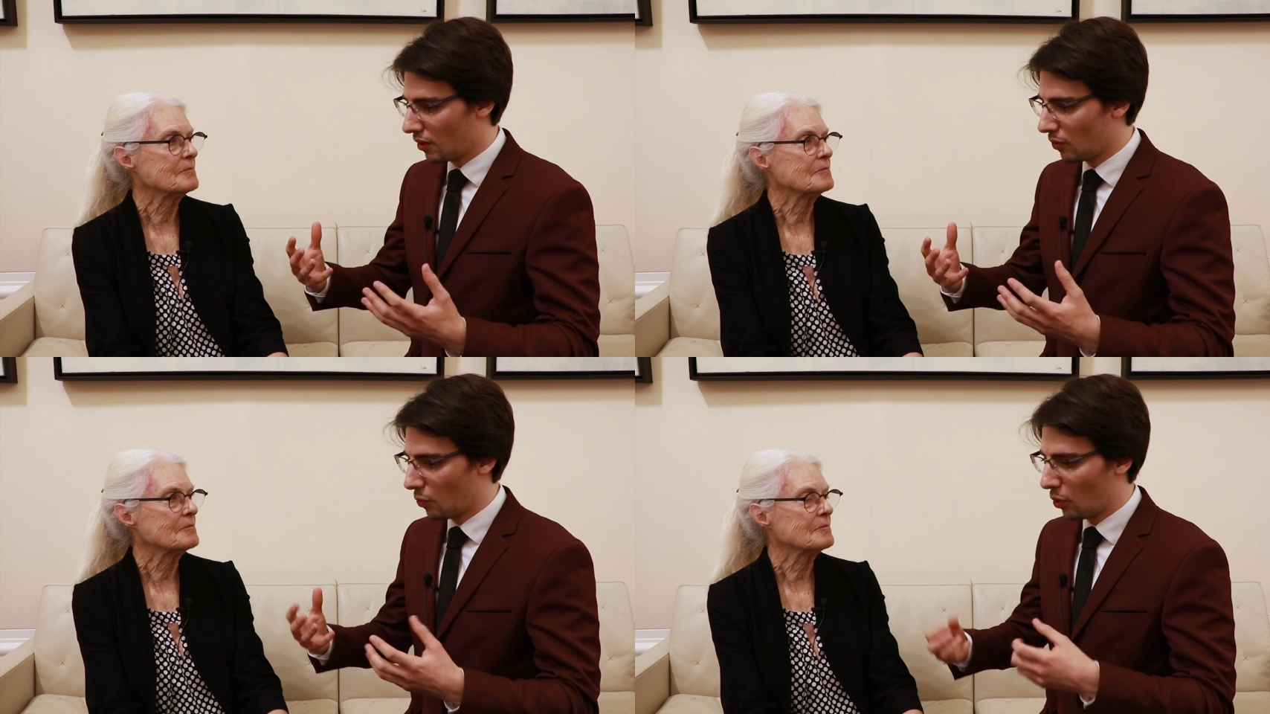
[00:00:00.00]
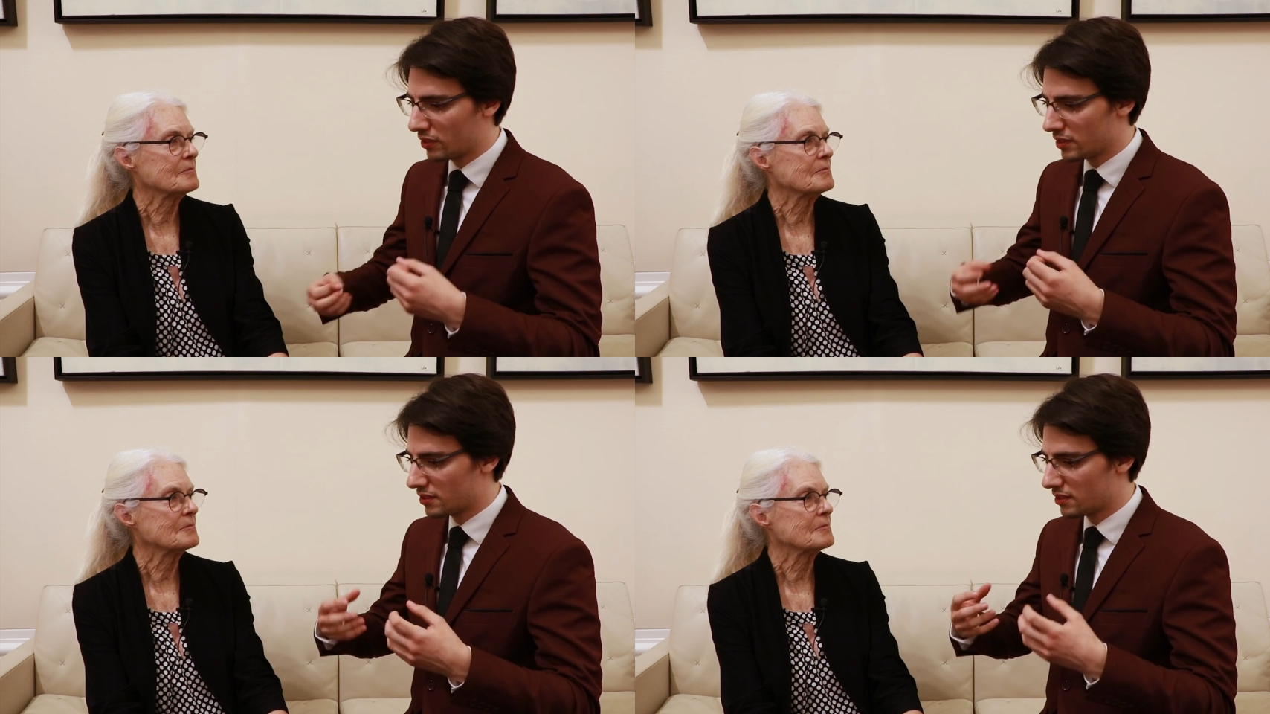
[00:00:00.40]

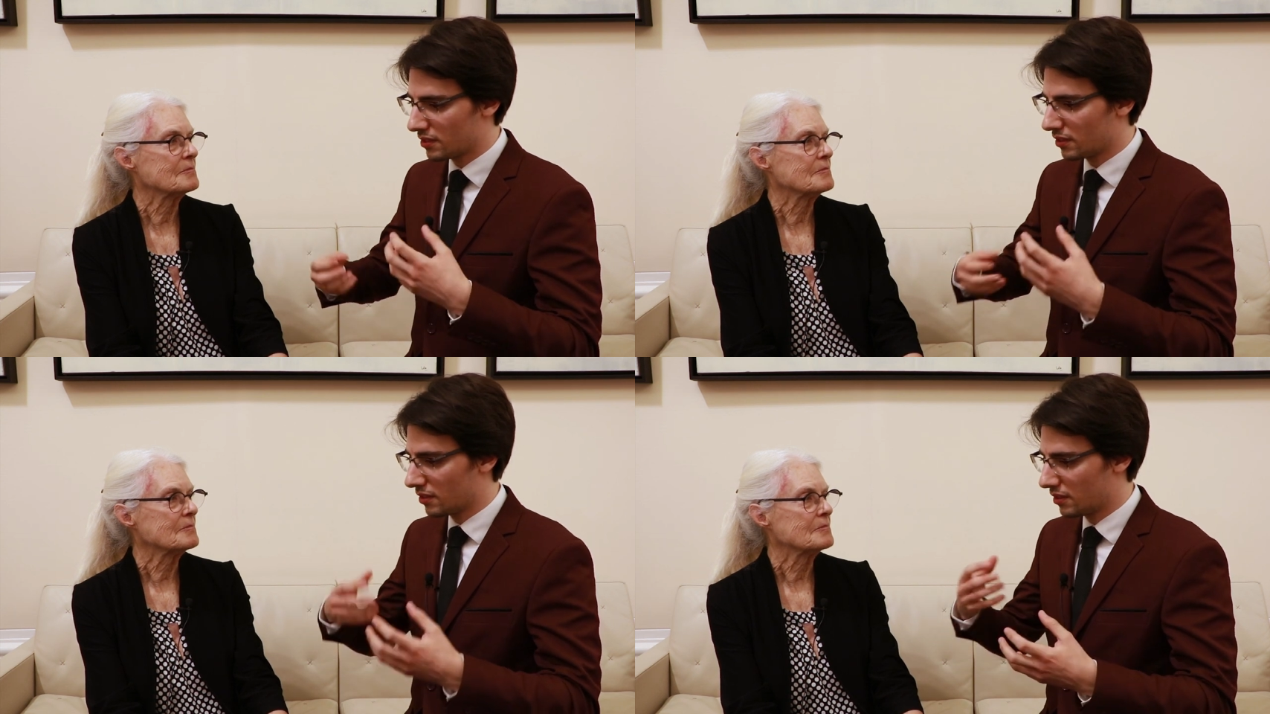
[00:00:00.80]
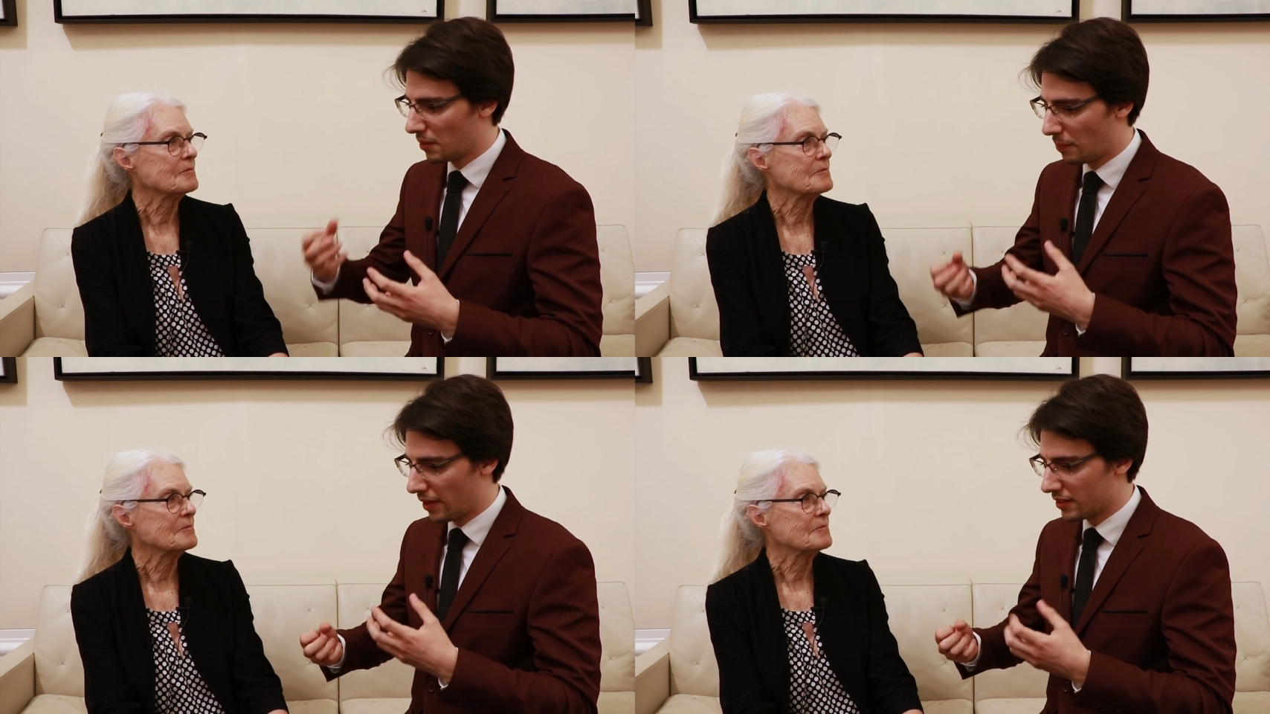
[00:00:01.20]
Speaker 1: what is
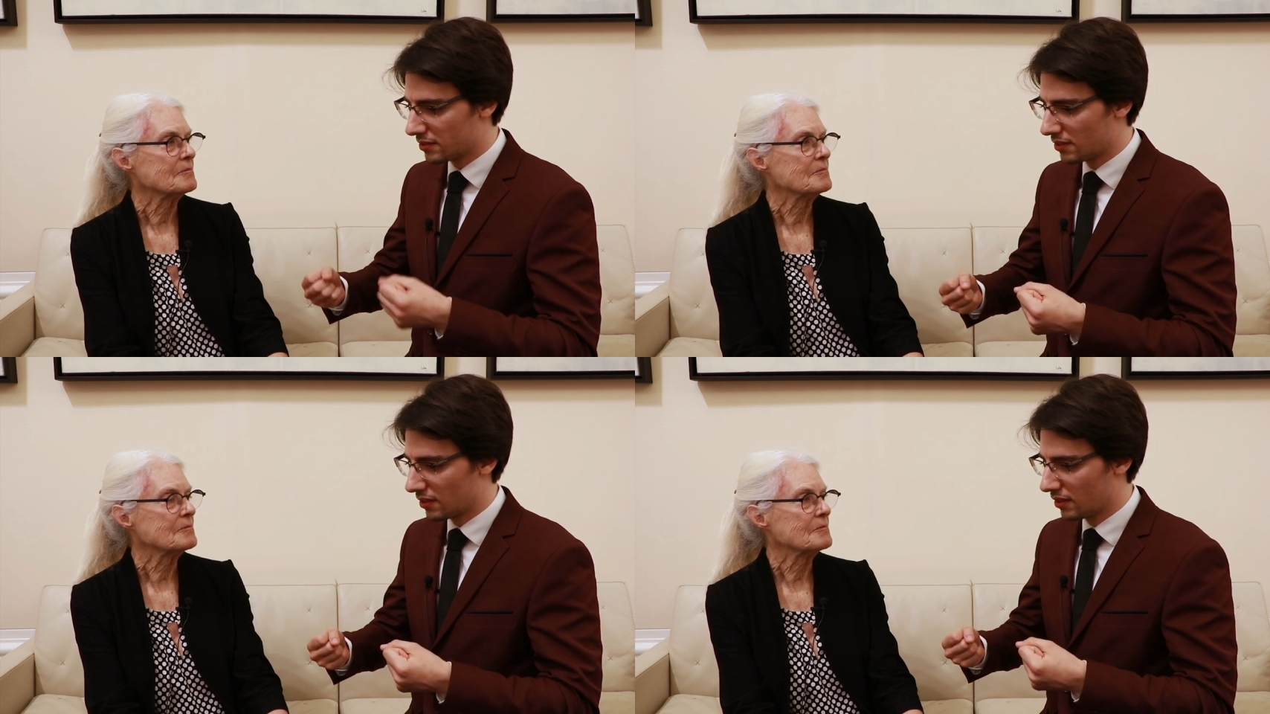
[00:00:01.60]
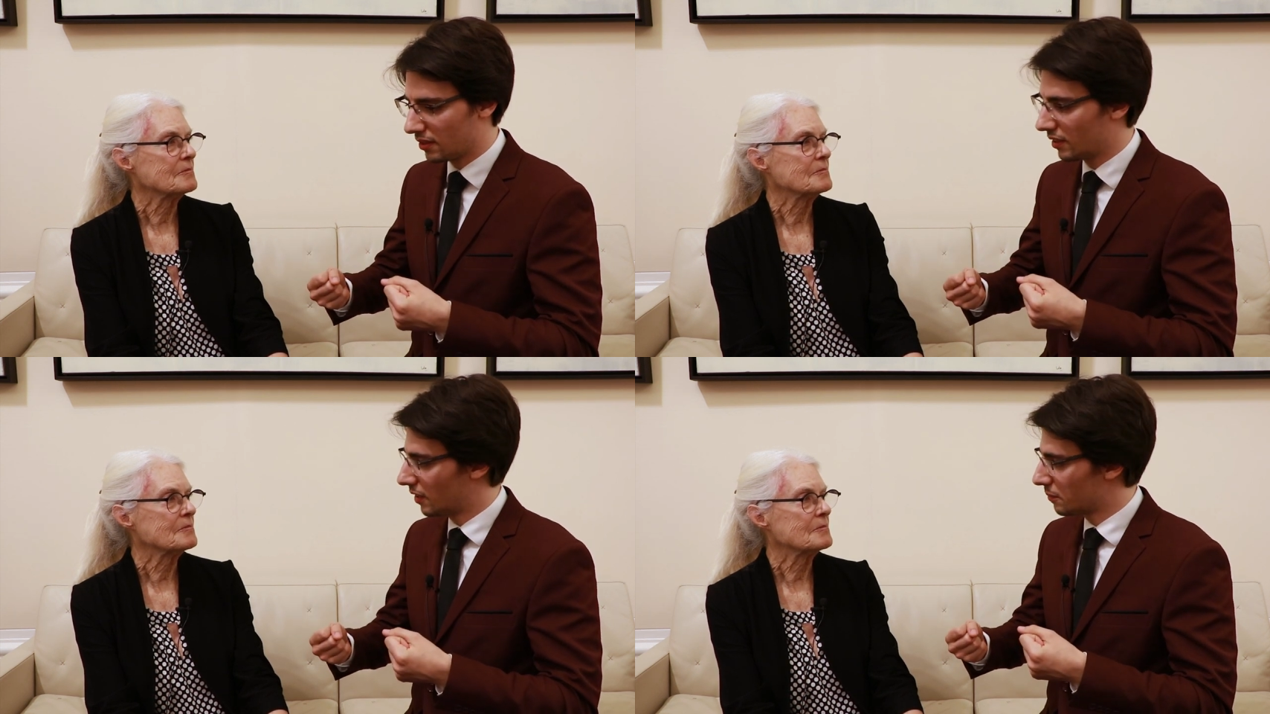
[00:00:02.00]
the best
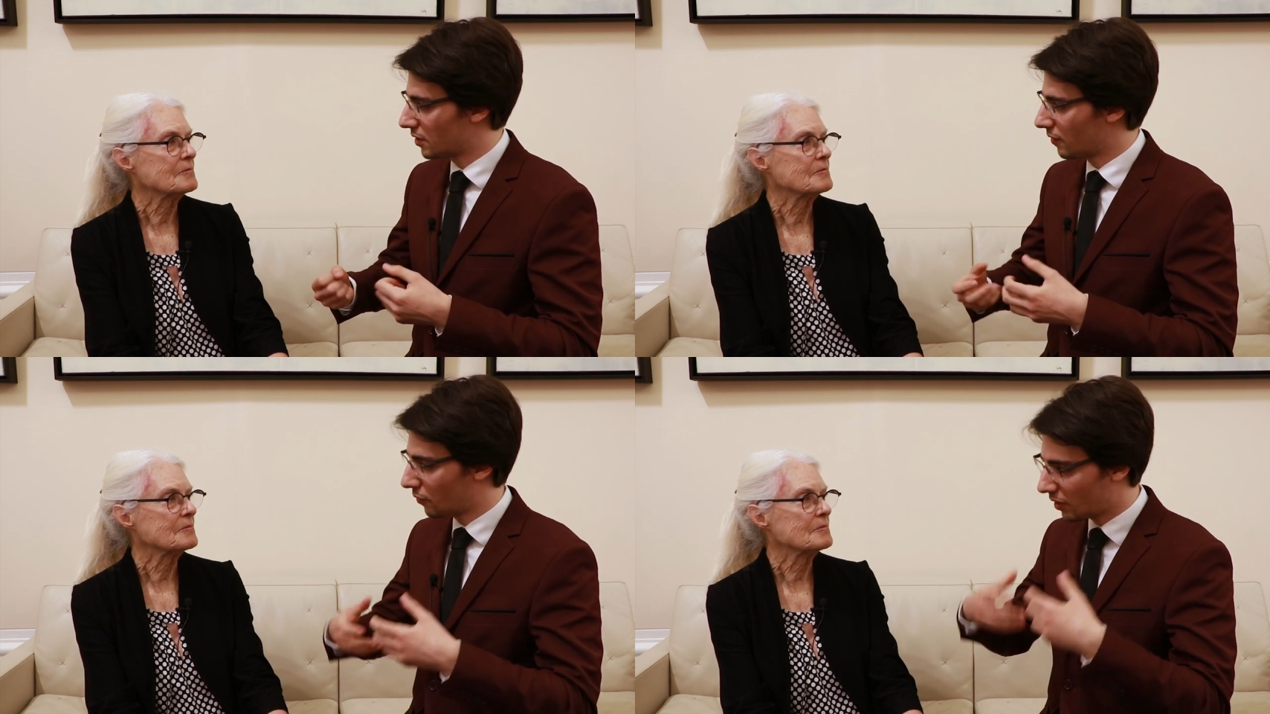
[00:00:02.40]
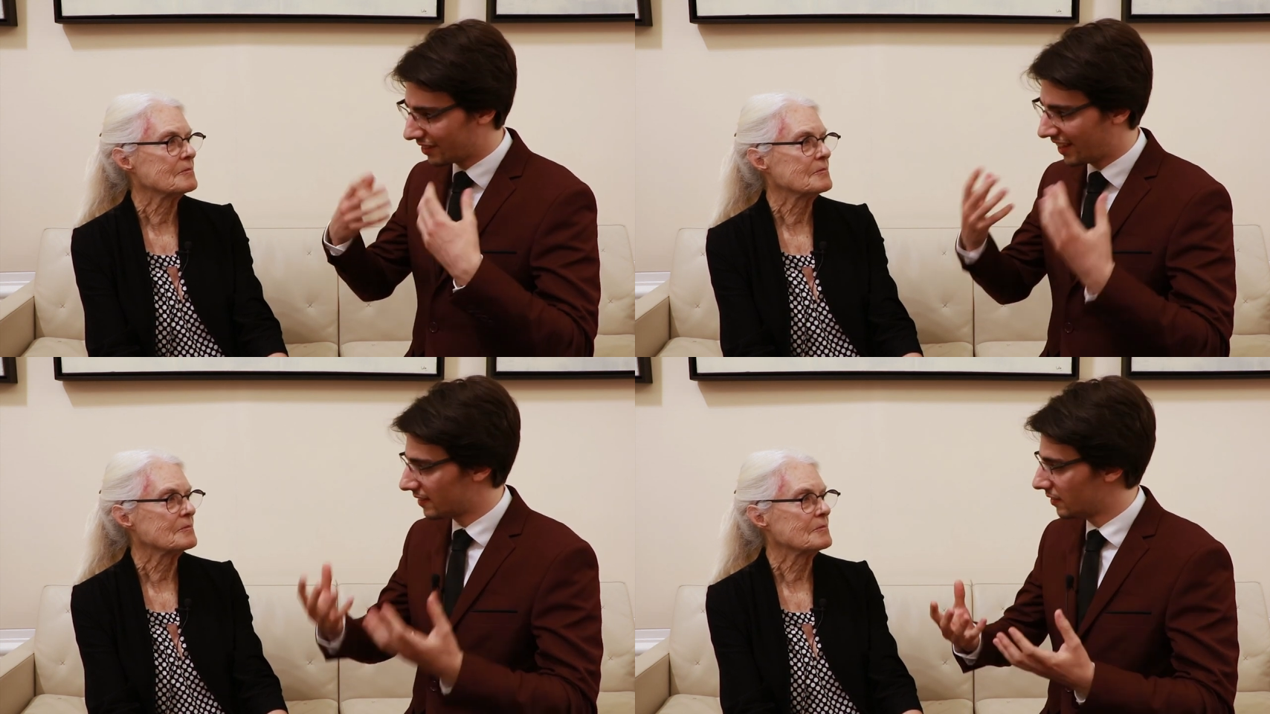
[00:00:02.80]
in terms of
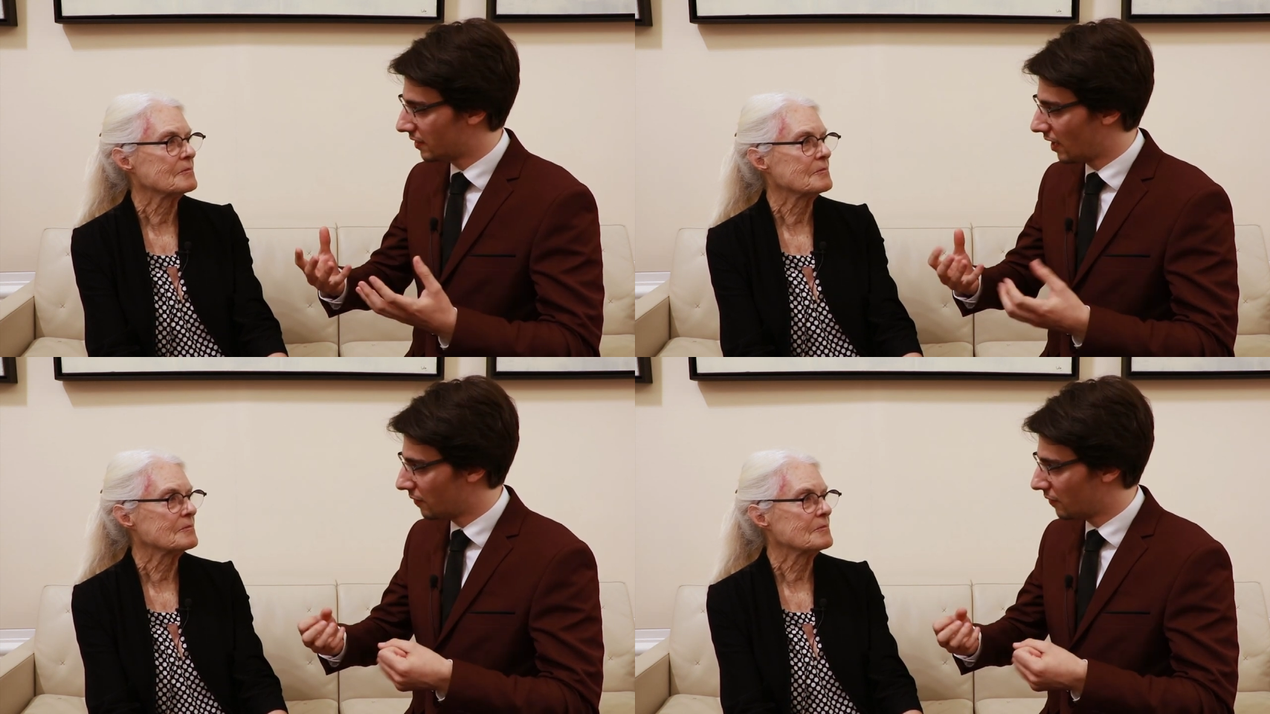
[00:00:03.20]
collecting the